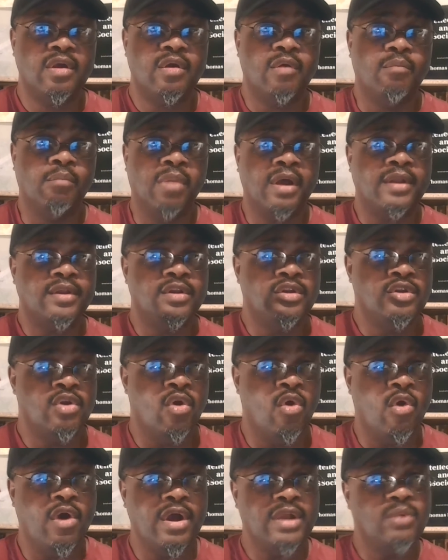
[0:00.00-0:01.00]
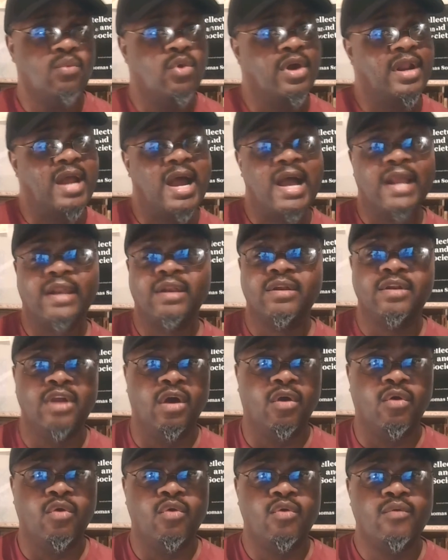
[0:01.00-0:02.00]
But knowing what I
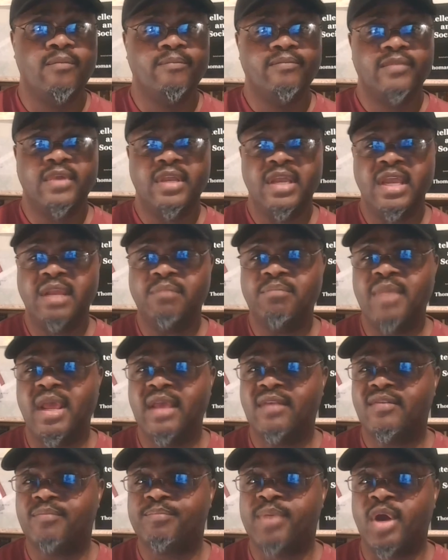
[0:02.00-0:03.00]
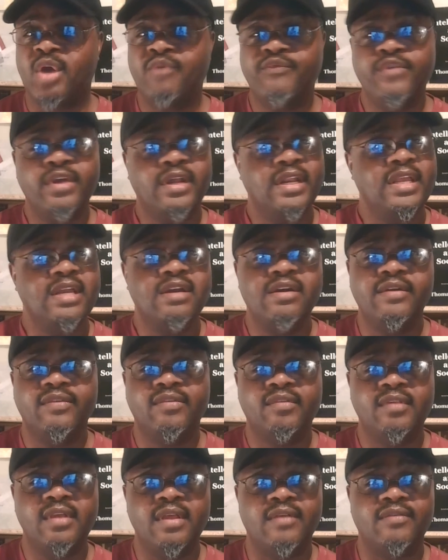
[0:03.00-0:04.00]
know, it makes perfectly good
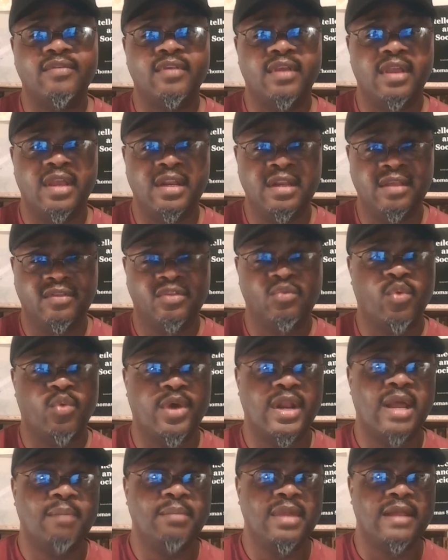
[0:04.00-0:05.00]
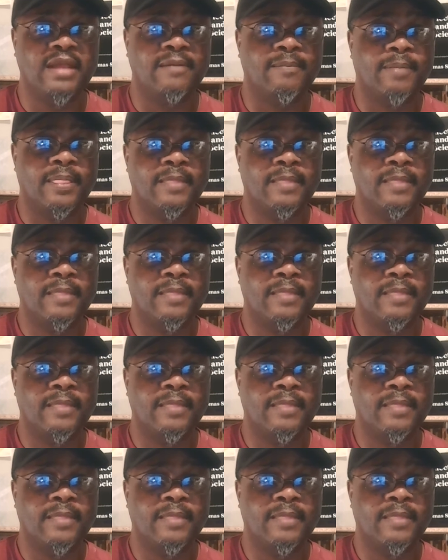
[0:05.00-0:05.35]
sense. And this is what I mean.